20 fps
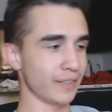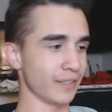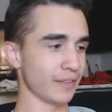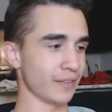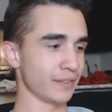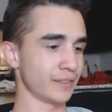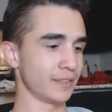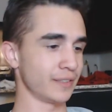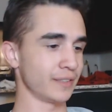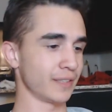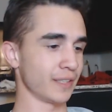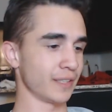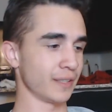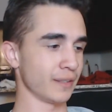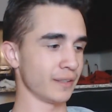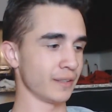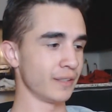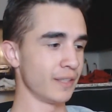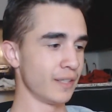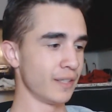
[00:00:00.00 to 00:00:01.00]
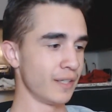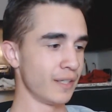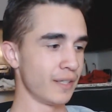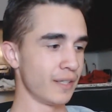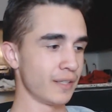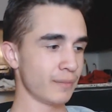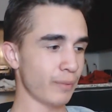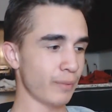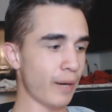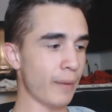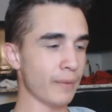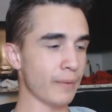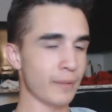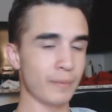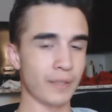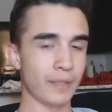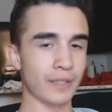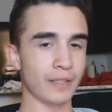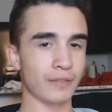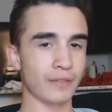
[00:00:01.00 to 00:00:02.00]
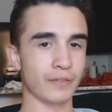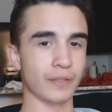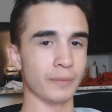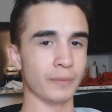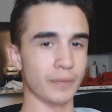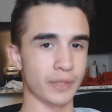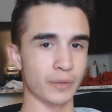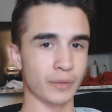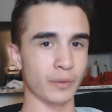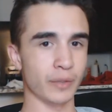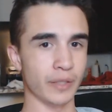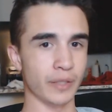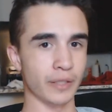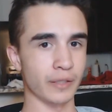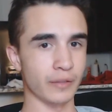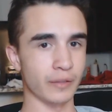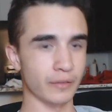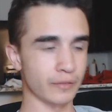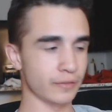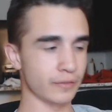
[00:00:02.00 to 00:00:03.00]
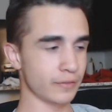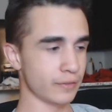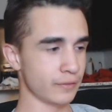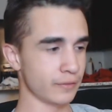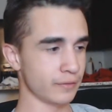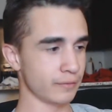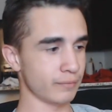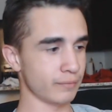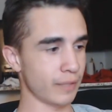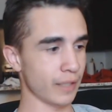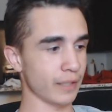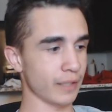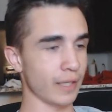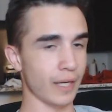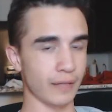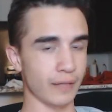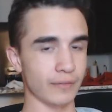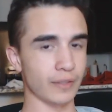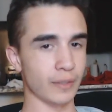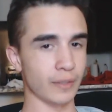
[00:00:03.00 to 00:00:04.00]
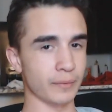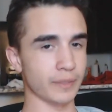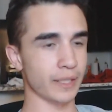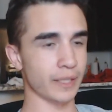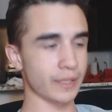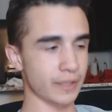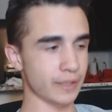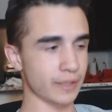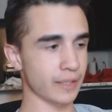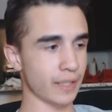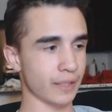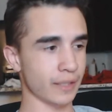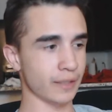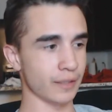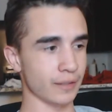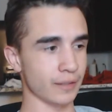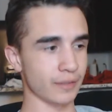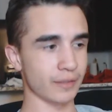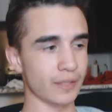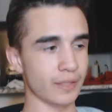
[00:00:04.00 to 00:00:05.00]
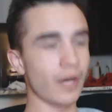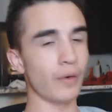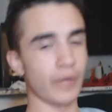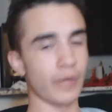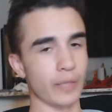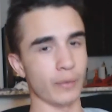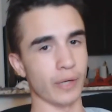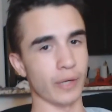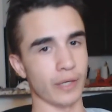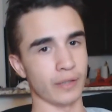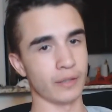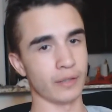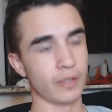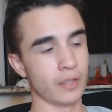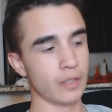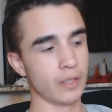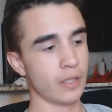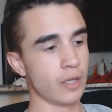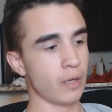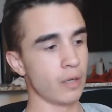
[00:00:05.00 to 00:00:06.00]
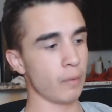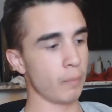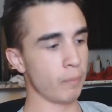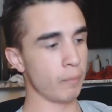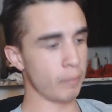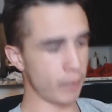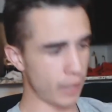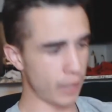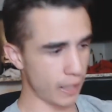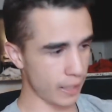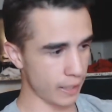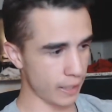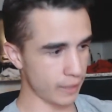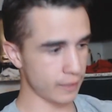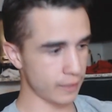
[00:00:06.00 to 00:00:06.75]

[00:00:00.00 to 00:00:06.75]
She's going to probably be there for the majority of my life. You know what I'm saying? She's not going to go anywhere. But